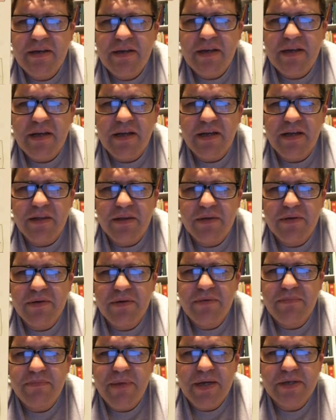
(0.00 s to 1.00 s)

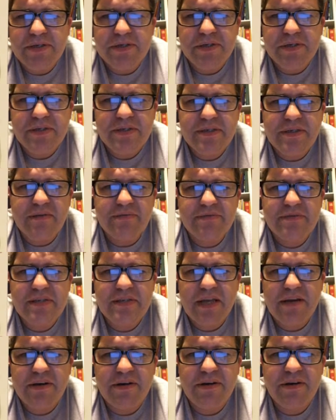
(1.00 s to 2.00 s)
include measures of
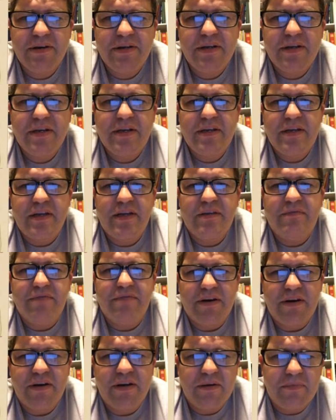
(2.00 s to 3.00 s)
center and
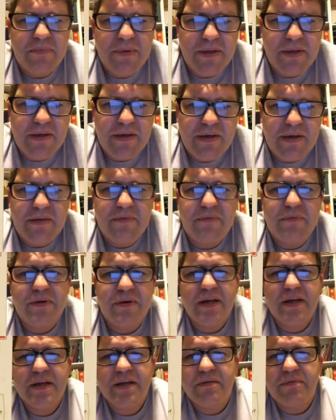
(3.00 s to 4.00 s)
variability. We're
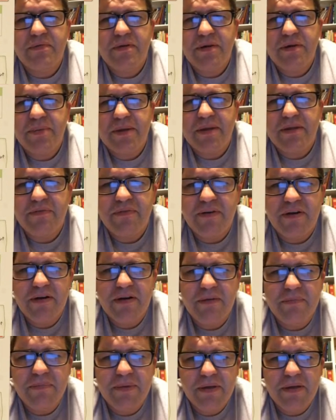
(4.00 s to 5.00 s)
not going to worry about the
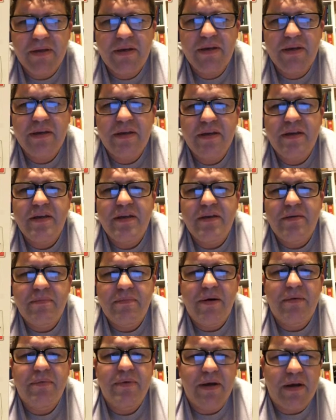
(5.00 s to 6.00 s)
variability,
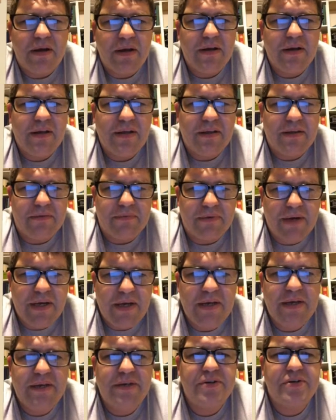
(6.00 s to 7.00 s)
but we are going to get the
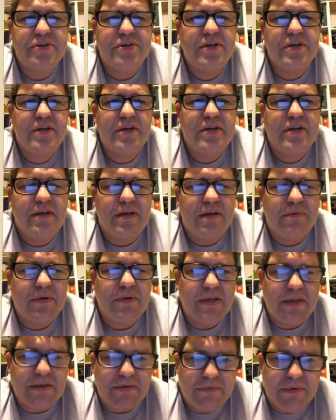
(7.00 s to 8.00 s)
range. I want to
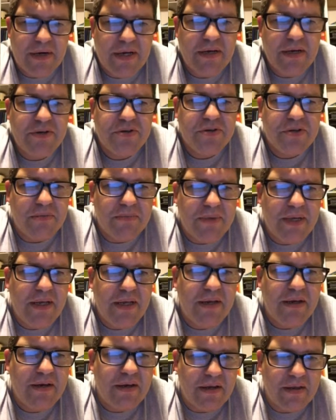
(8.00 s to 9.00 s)
get the range, the
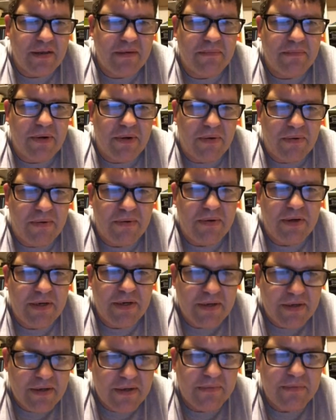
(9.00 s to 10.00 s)
median, and the mode.
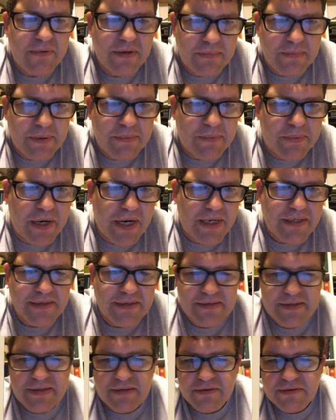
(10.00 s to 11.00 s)
I want to be
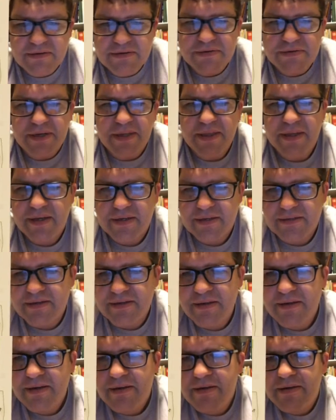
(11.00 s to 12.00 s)
practicing those three things.
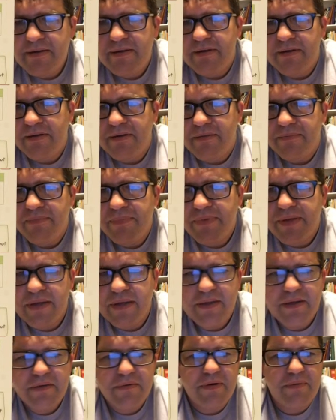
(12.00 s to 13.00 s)
I
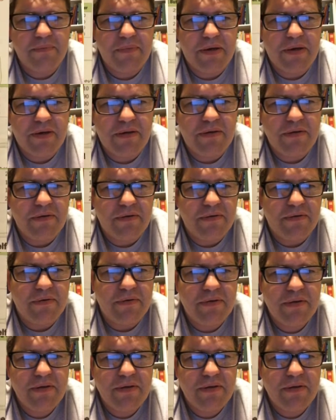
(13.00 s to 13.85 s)
think what I'm going to do